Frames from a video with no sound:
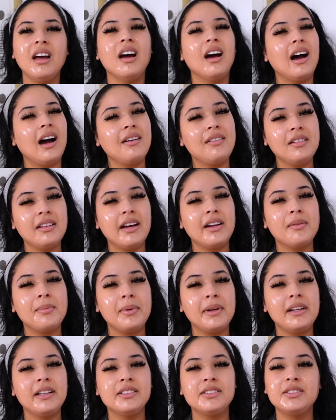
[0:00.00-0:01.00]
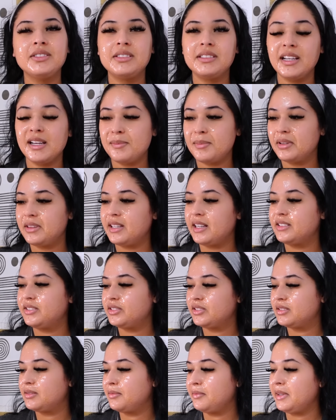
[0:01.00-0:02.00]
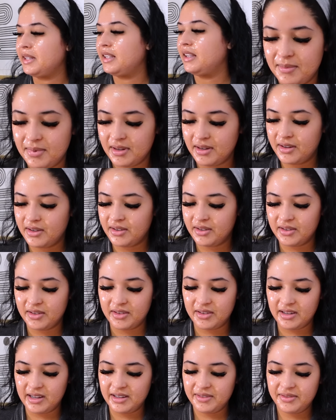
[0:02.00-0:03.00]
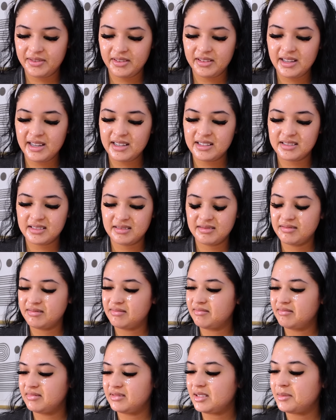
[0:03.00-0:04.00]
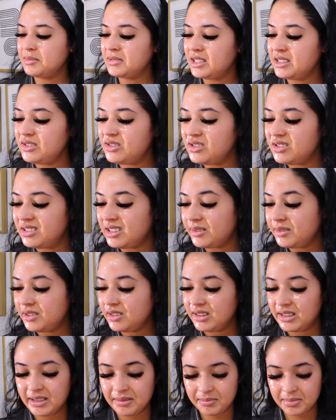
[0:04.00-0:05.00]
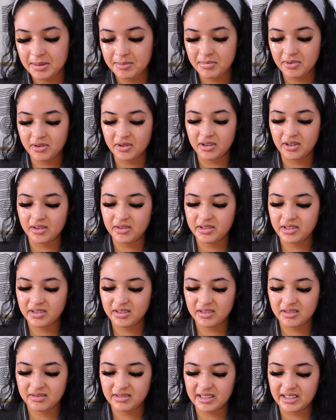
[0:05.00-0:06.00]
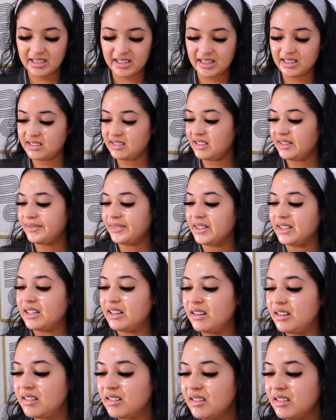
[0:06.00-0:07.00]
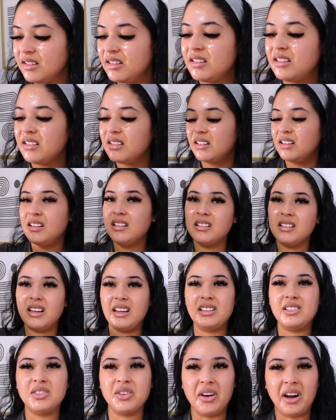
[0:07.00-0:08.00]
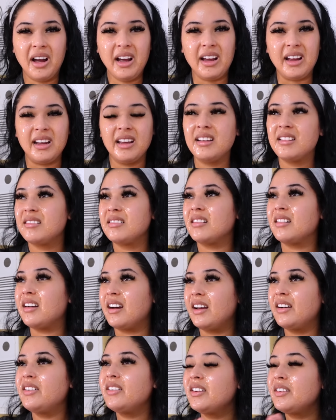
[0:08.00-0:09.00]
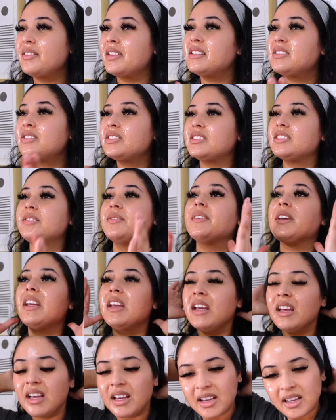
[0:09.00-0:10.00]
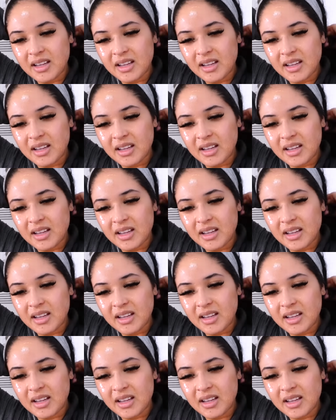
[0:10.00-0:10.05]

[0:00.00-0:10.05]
I have a lot of opinions to say, but that's just me. But girl, I feel like sometimes you just have to let people go, you know, and not even like try. I don't know if that's just me.